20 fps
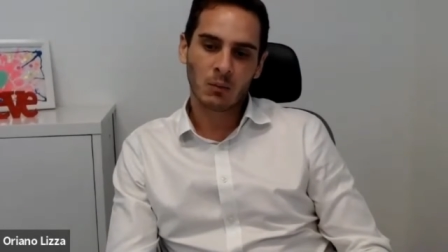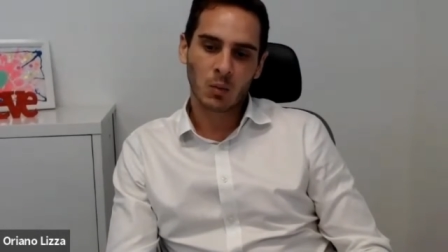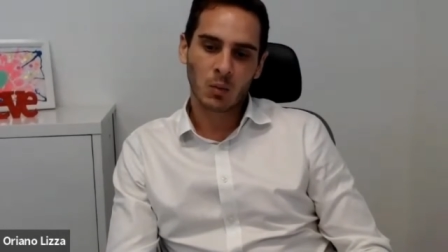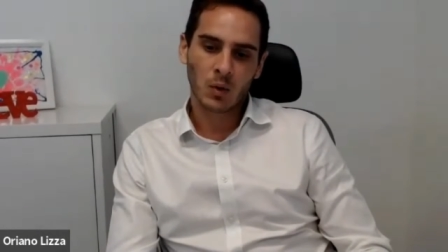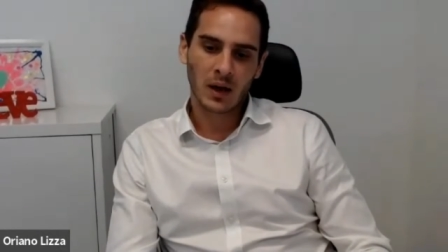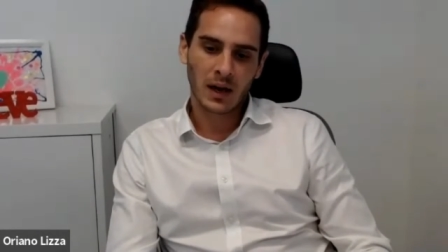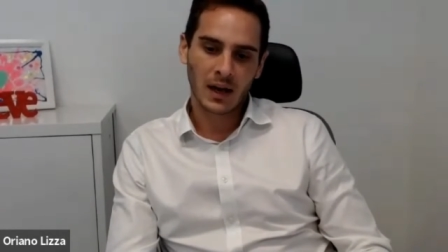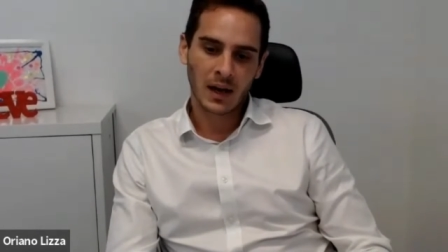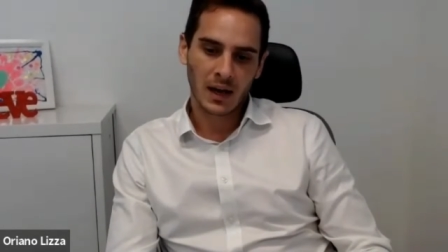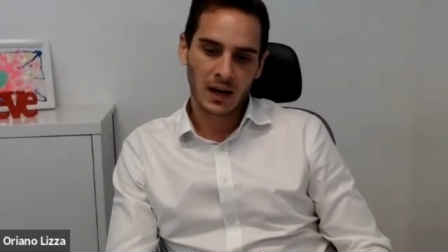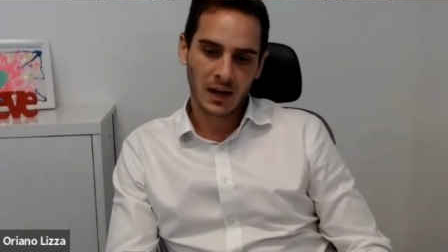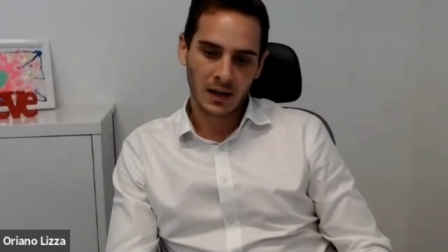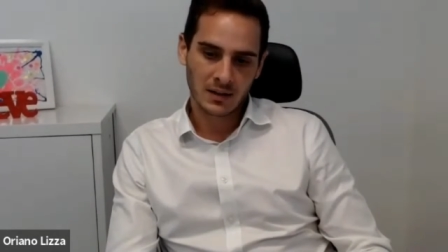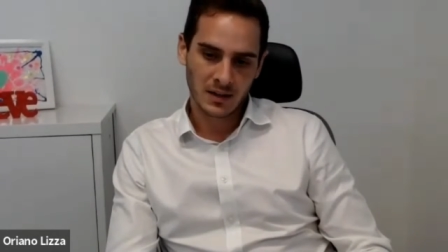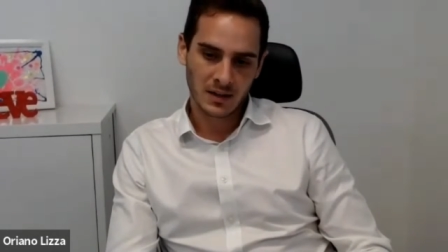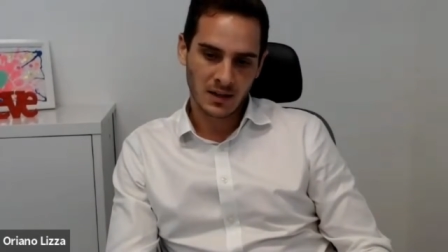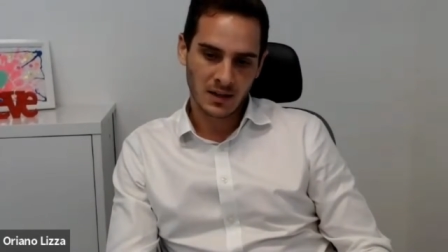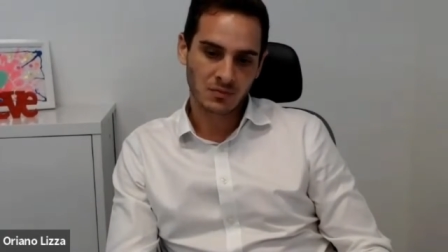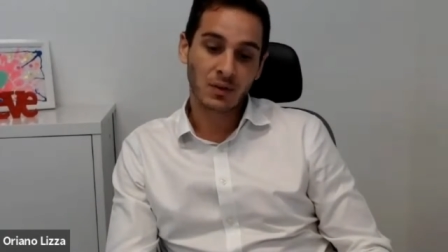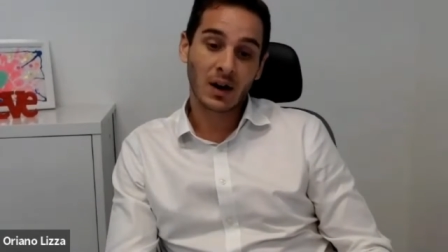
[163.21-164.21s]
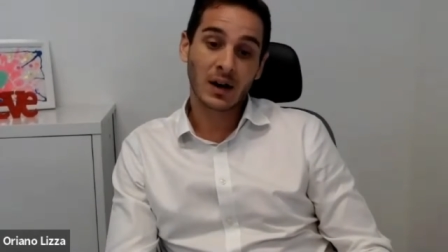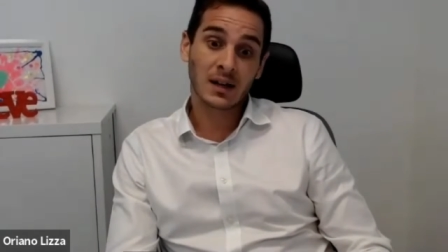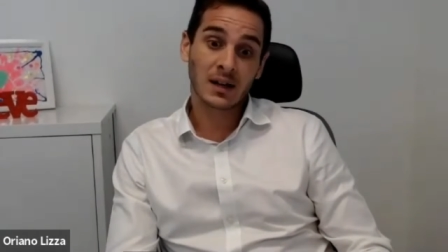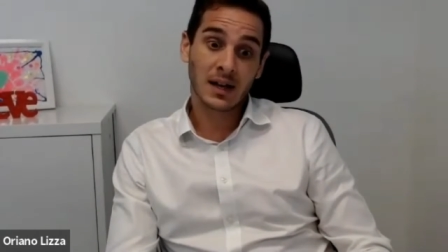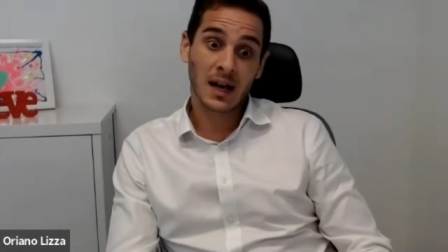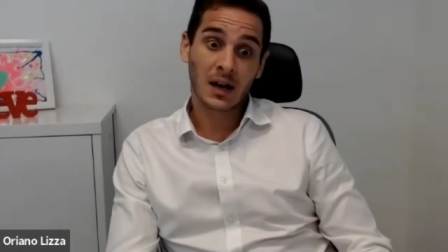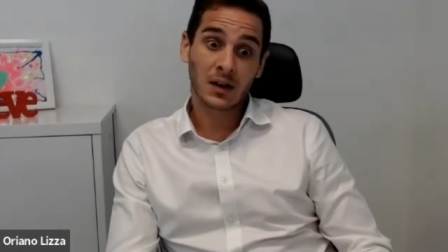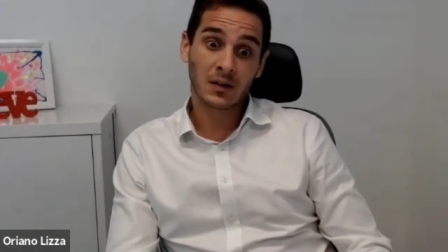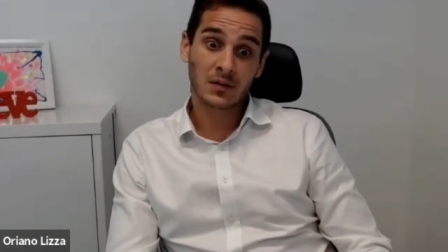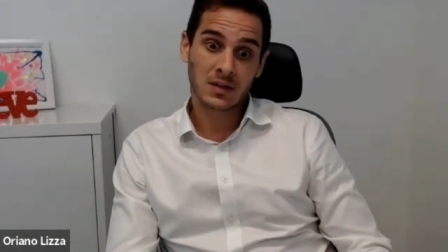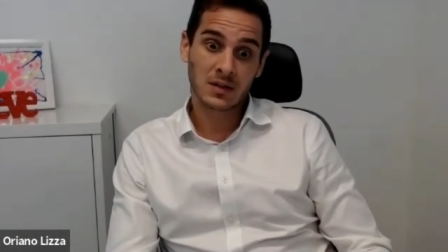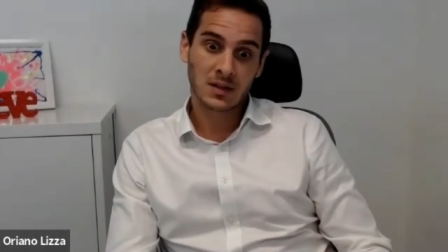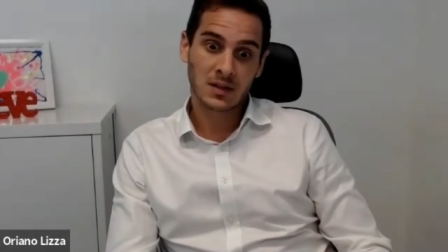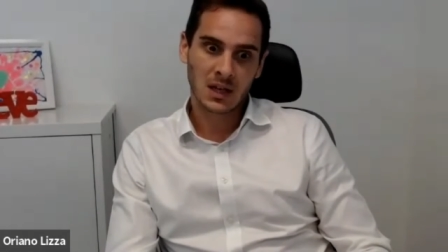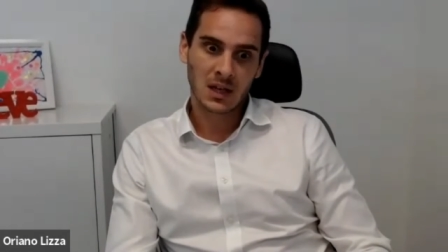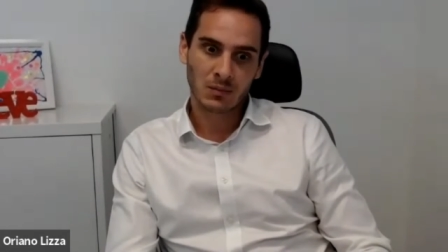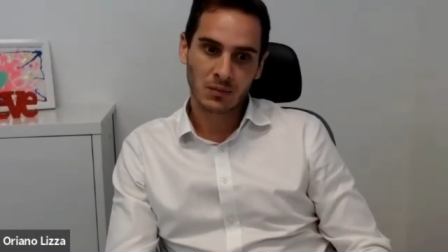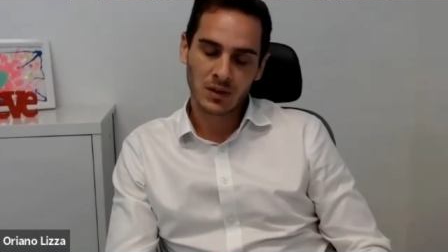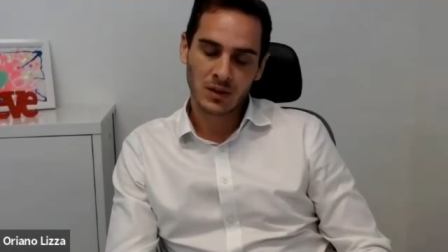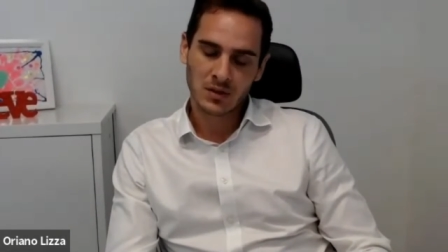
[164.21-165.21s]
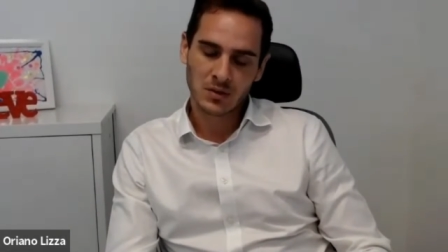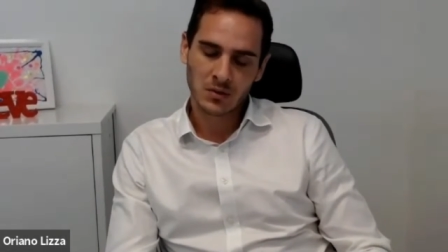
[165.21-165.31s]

where it's running out of steam or